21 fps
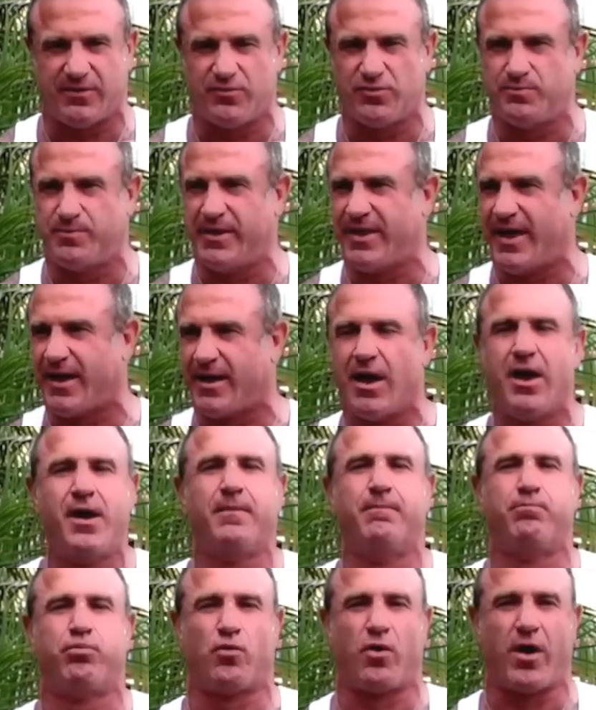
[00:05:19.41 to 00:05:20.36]
It would be like
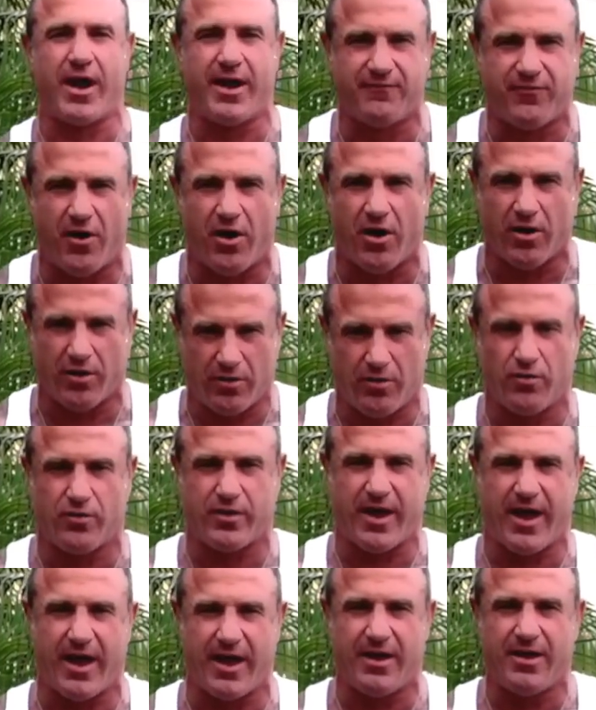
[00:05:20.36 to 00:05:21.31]
Braveheart,
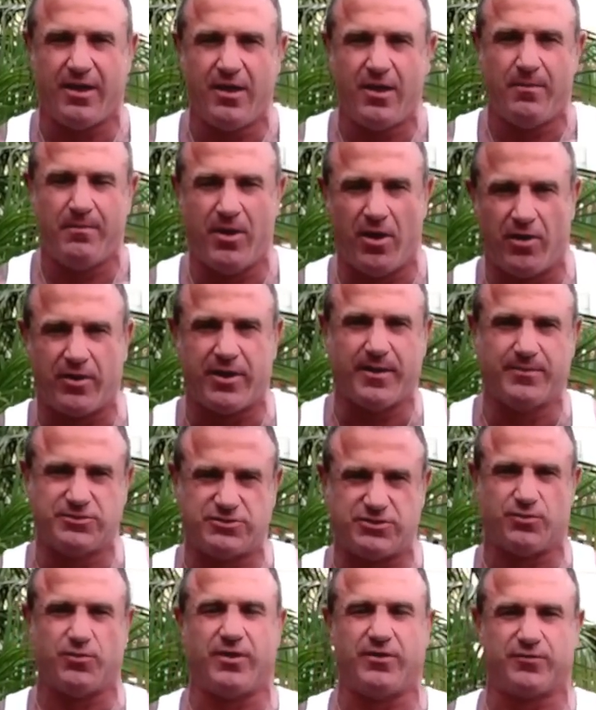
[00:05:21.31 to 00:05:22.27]
okay? Mel
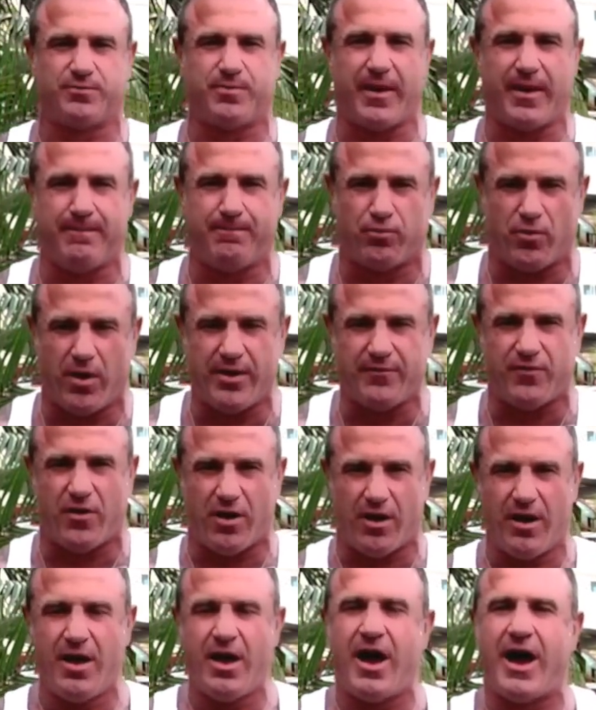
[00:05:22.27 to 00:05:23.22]
Gibson when he was playing Braveheart.